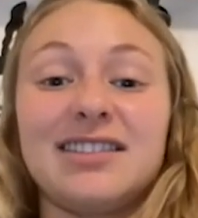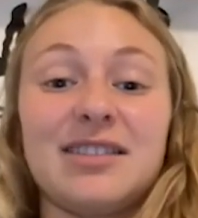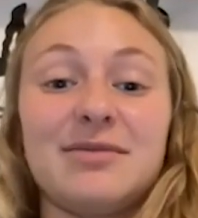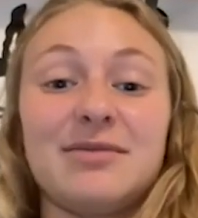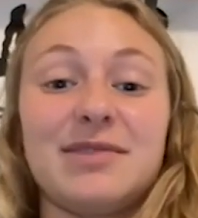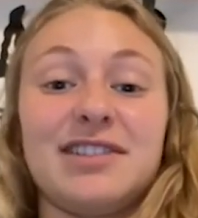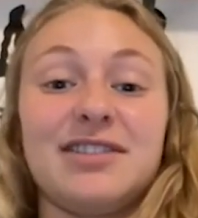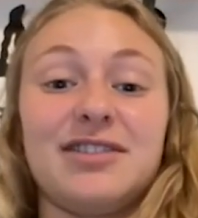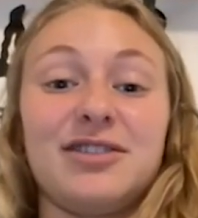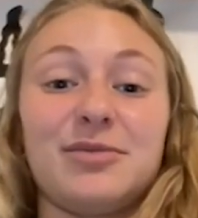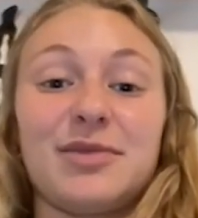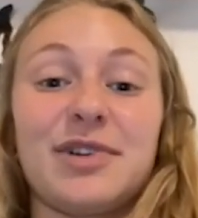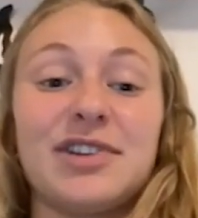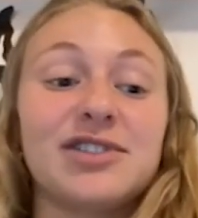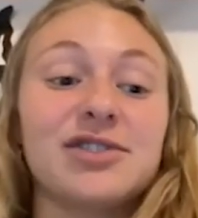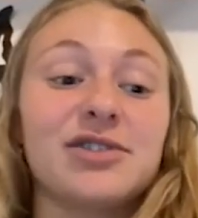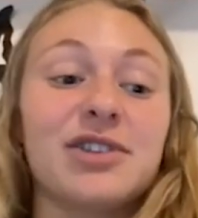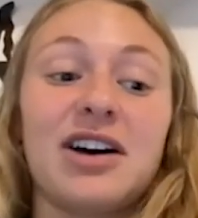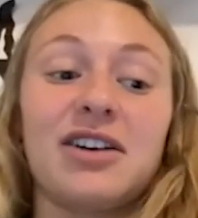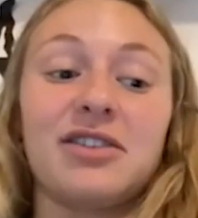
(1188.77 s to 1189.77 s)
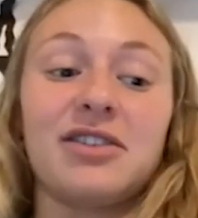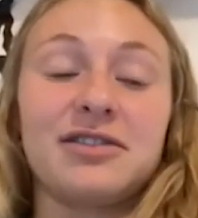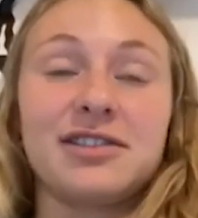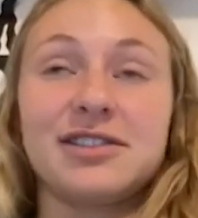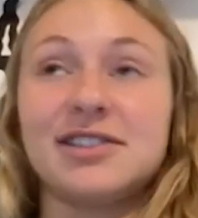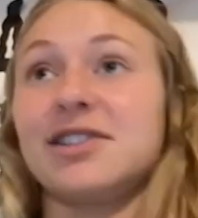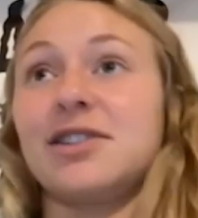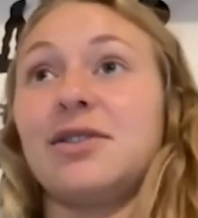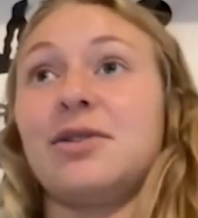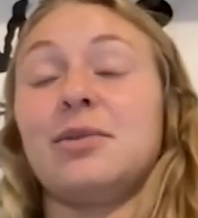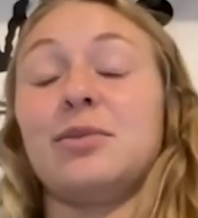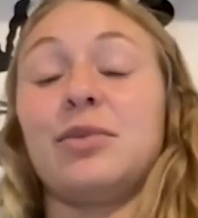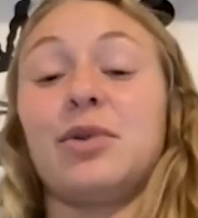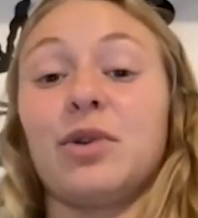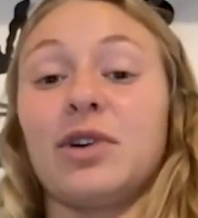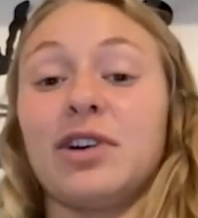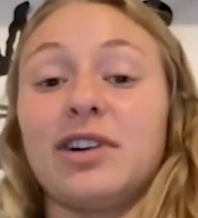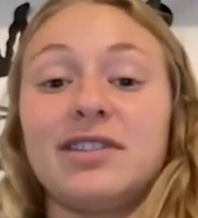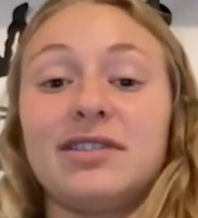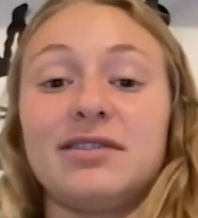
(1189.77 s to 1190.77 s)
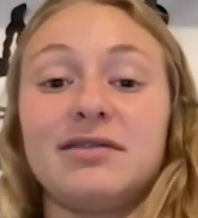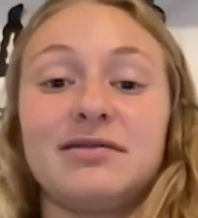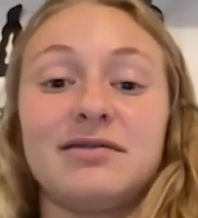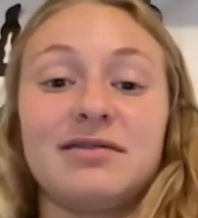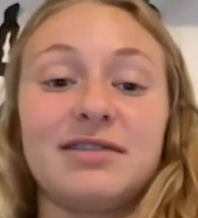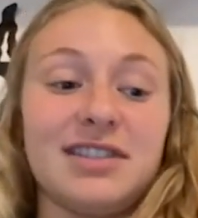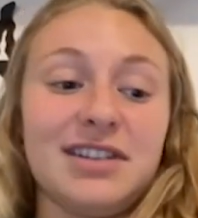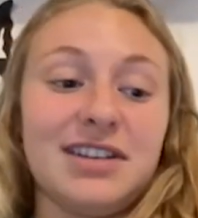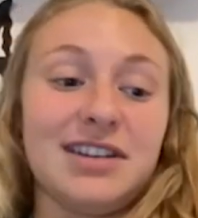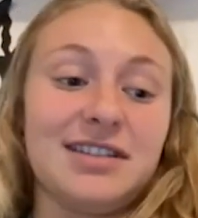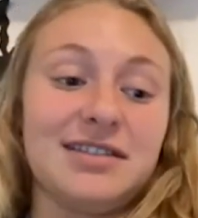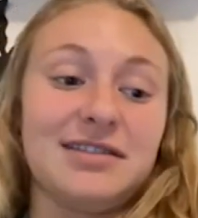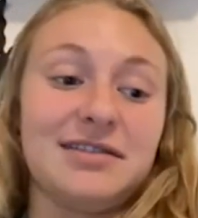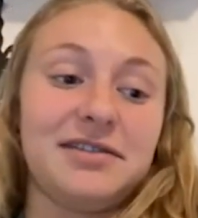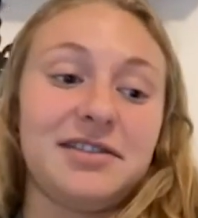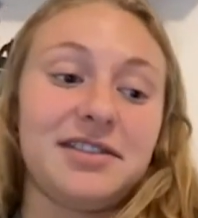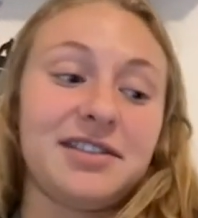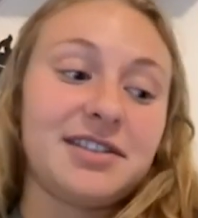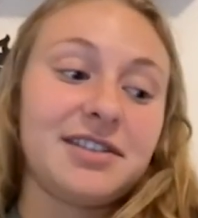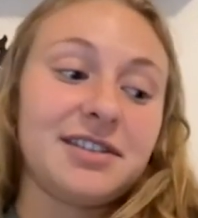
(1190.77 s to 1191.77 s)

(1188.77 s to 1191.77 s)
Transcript: I mean, your mental health is important, and